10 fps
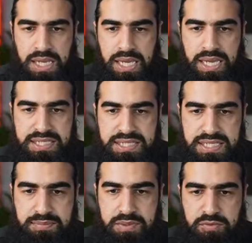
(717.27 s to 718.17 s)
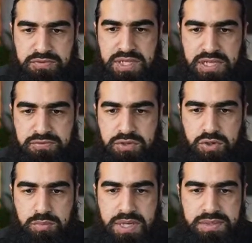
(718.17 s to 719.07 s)
Hasib Mufti, if you
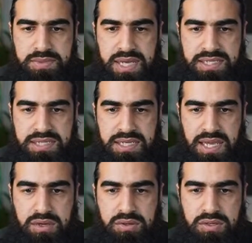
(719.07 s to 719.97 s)
don't mind me asking, how long